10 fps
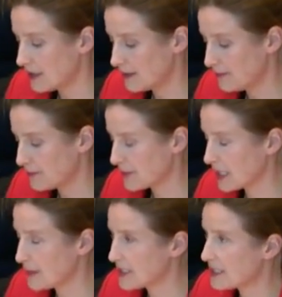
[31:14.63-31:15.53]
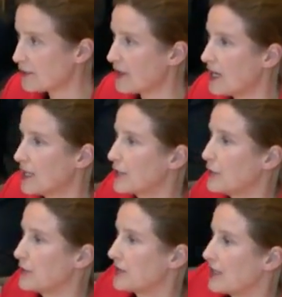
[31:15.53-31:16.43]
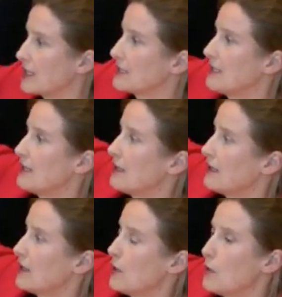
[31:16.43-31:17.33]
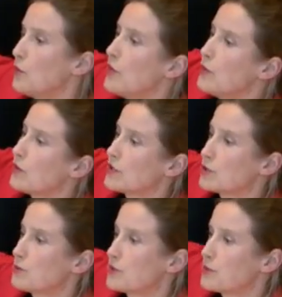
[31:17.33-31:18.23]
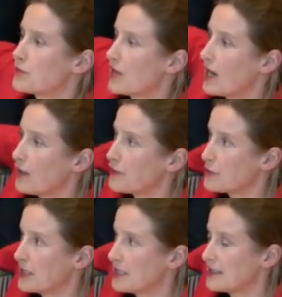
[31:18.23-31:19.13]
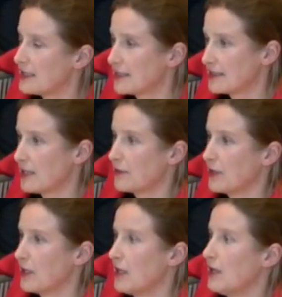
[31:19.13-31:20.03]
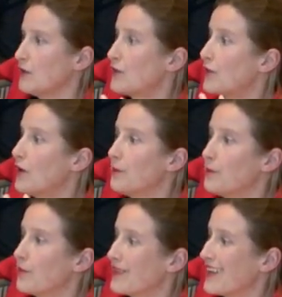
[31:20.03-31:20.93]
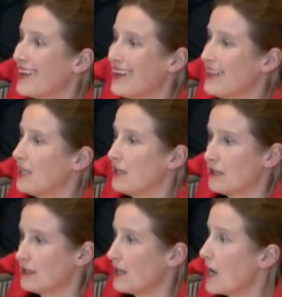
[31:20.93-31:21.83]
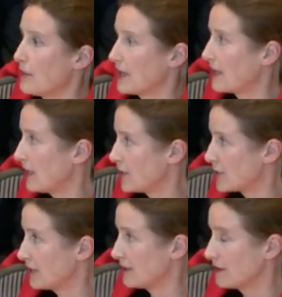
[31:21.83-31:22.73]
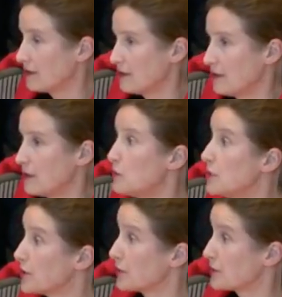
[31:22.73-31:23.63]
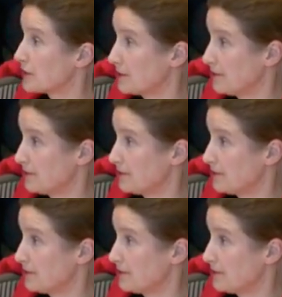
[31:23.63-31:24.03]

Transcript: um, claimants have argued that we were to deprive 26.7 from any application. We don't.